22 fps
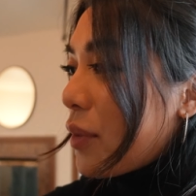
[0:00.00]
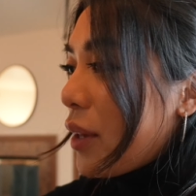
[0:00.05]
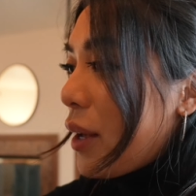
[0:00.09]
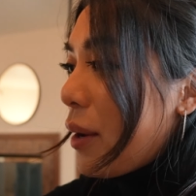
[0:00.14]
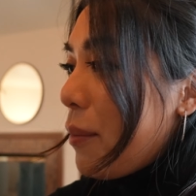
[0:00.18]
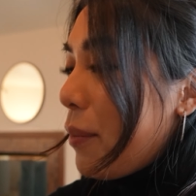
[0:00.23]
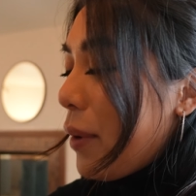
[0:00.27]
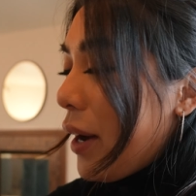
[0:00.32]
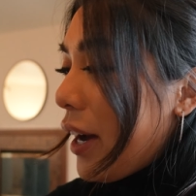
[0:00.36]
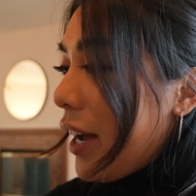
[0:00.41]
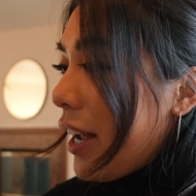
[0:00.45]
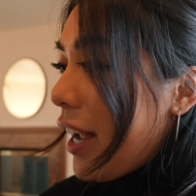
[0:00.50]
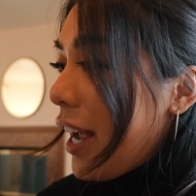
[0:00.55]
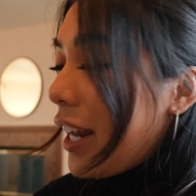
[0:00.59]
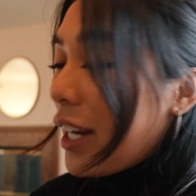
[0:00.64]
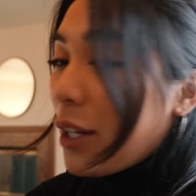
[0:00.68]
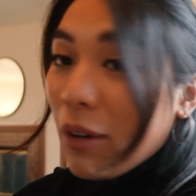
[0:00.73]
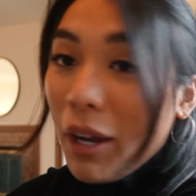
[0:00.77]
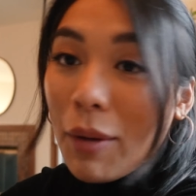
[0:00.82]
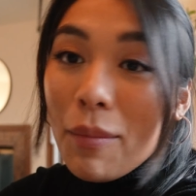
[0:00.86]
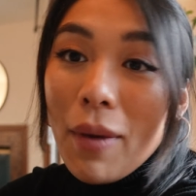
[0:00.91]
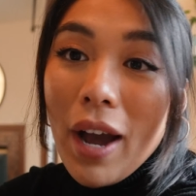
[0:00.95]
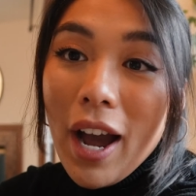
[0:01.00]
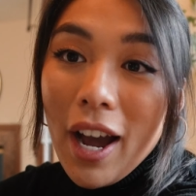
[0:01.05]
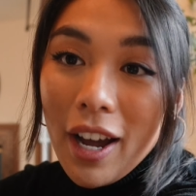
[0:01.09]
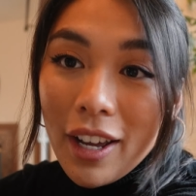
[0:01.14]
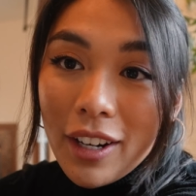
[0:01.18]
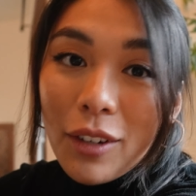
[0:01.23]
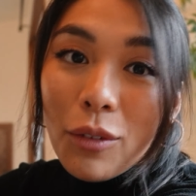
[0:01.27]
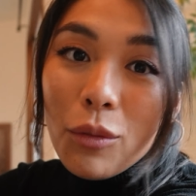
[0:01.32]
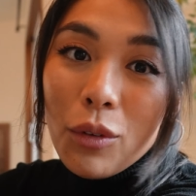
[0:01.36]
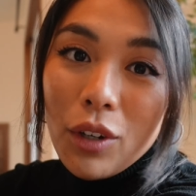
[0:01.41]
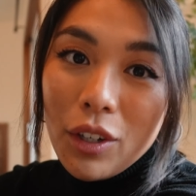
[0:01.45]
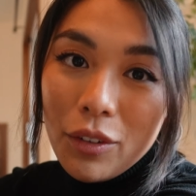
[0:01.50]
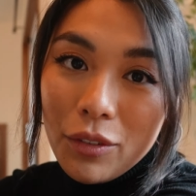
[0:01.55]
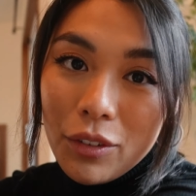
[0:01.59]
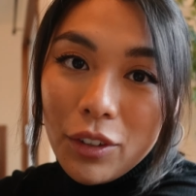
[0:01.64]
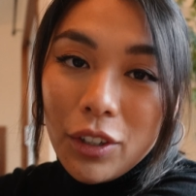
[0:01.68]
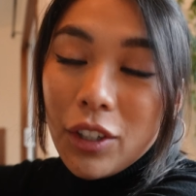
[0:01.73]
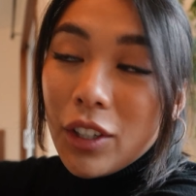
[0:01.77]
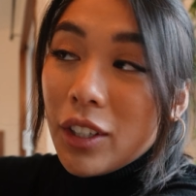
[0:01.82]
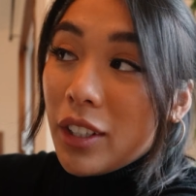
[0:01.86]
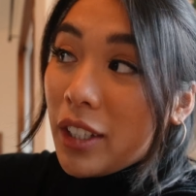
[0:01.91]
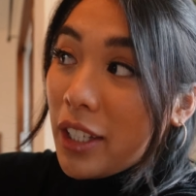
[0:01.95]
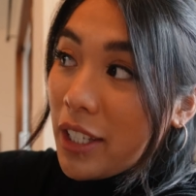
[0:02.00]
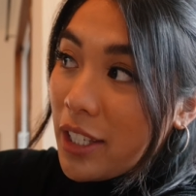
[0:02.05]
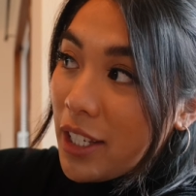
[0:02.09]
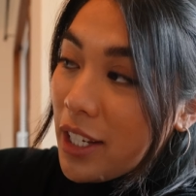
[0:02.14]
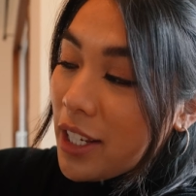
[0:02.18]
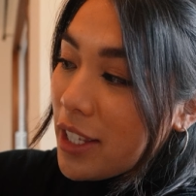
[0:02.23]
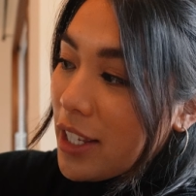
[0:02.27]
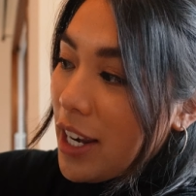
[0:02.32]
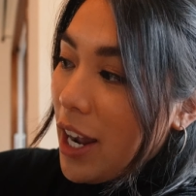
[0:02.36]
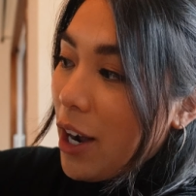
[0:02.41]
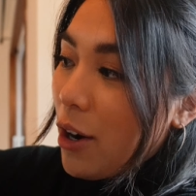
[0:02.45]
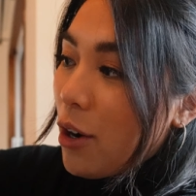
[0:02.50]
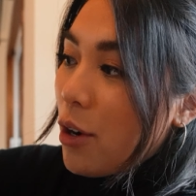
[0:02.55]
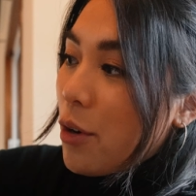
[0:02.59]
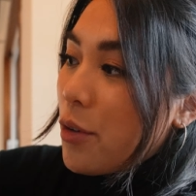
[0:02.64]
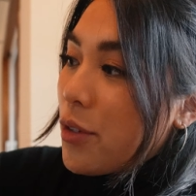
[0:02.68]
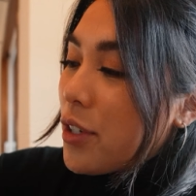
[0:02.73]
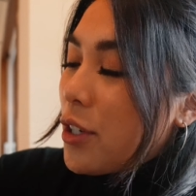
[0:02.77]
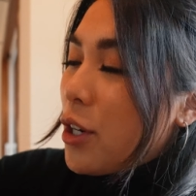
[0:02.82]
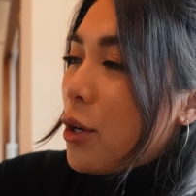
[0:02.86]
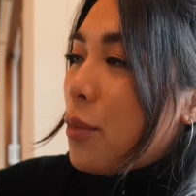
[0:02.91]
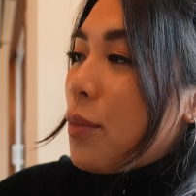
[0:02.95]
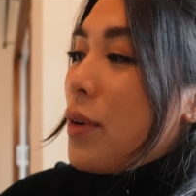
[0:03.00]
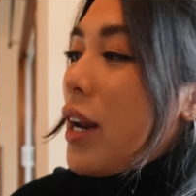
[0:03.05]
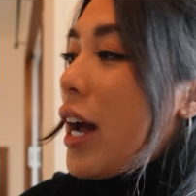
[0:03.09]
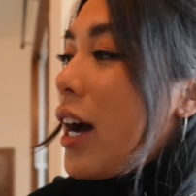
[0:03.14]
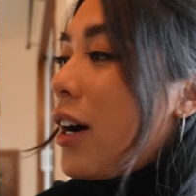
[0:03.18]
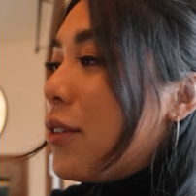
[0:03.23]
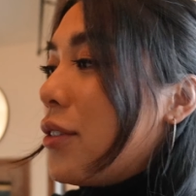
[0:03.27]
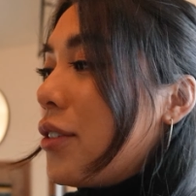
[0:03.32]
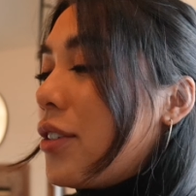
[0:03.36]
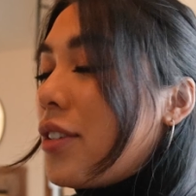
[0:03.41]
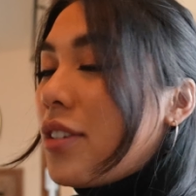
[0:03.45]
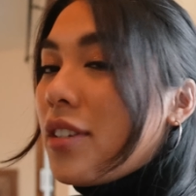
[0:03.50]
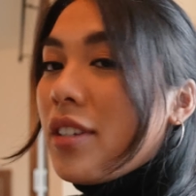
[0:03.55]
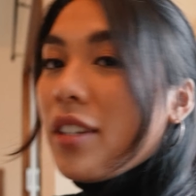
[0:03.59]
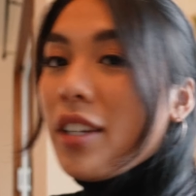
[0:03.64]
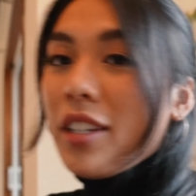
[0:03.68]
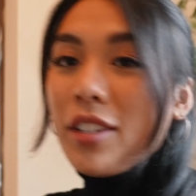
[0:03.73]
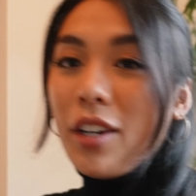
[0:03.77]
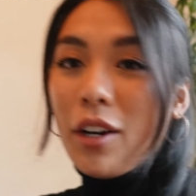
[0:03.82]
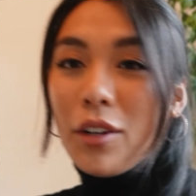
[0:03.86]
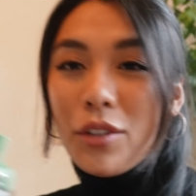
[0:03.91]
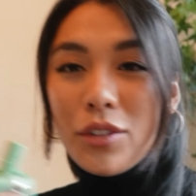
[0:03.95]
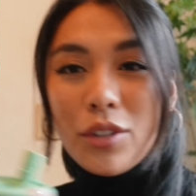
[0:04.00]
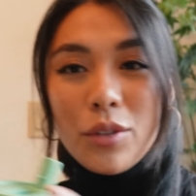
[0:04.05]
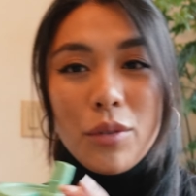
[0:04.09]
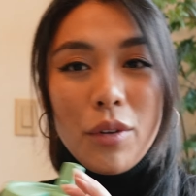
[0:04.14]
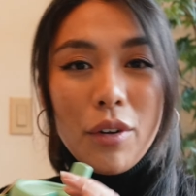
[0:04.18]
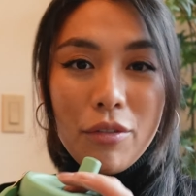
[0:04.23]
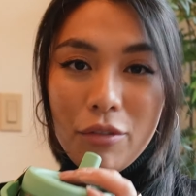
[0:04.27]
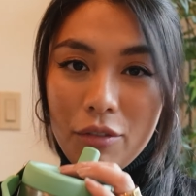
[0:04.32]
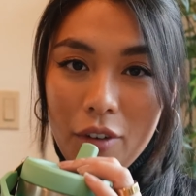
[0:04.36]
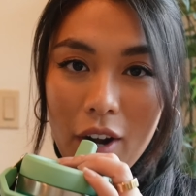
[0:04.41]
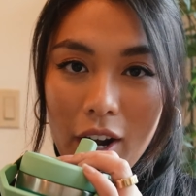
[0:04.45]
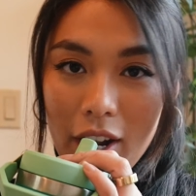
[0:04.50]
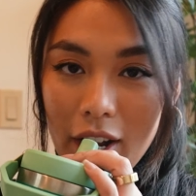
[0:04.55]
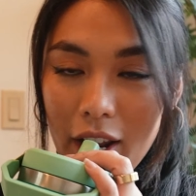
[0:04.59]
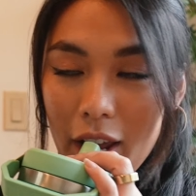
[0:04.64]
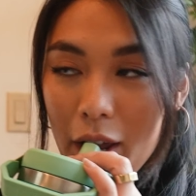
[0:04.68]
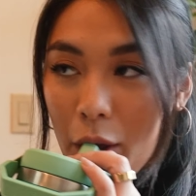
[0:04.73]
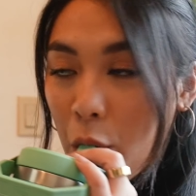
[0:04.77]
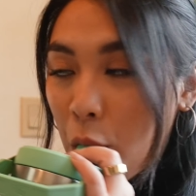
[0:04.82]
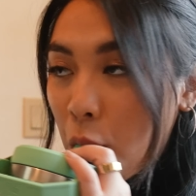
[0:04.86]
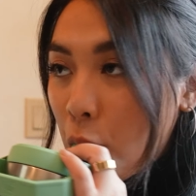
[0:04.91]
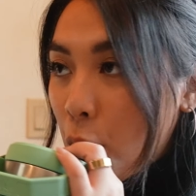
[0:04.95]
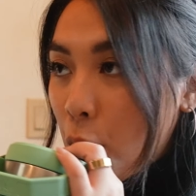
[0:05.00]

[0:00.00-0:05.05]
but anyway, I'm at one of her listings now hosting an open house. It's also a Friday.